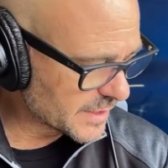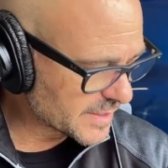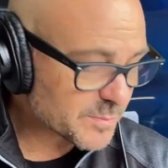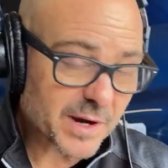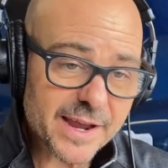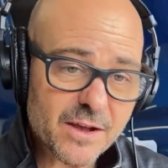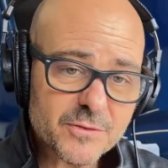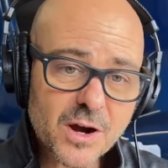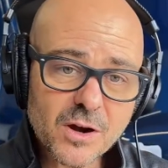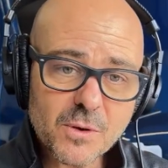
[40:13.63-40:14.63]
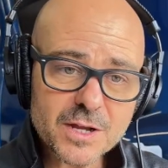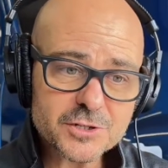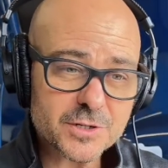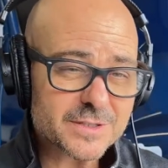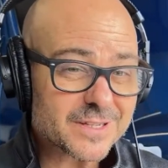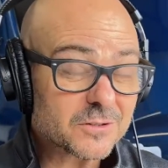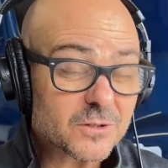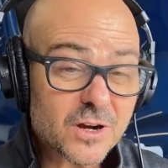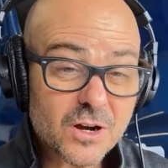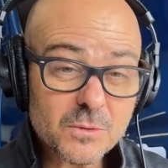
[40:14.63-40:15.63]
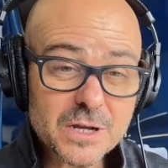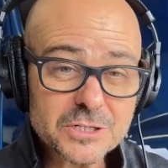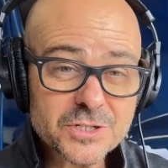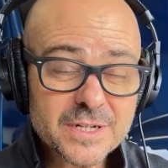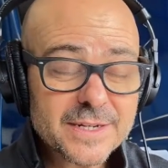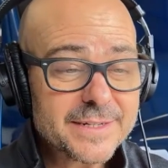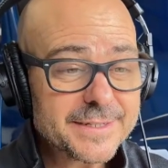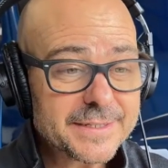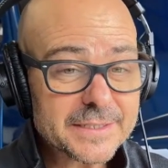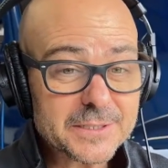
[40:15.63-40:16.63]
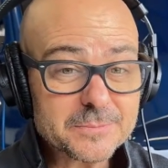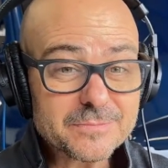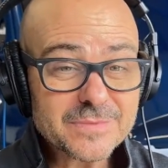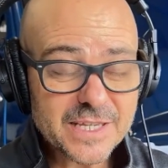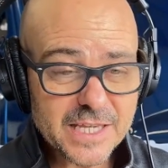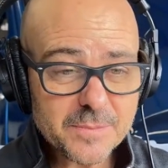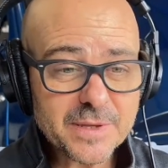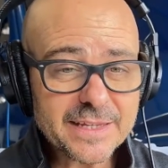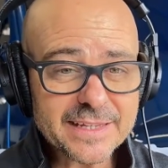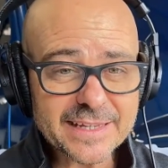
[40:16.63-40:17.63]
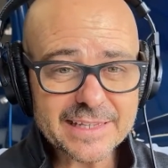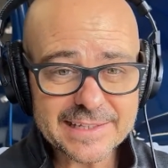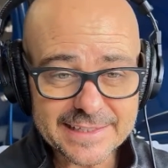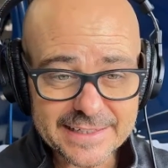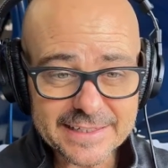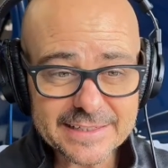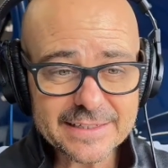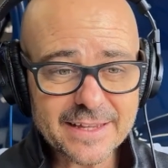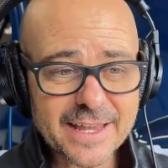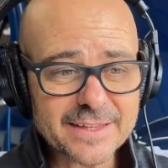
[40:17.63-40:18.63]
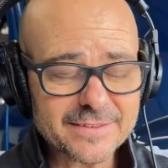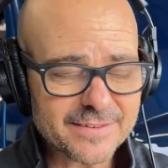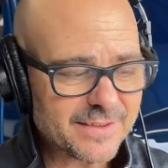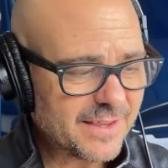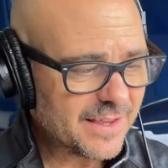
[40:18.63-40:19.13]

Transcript: spray off car wash or a tunnel car wash, keeping it clean, and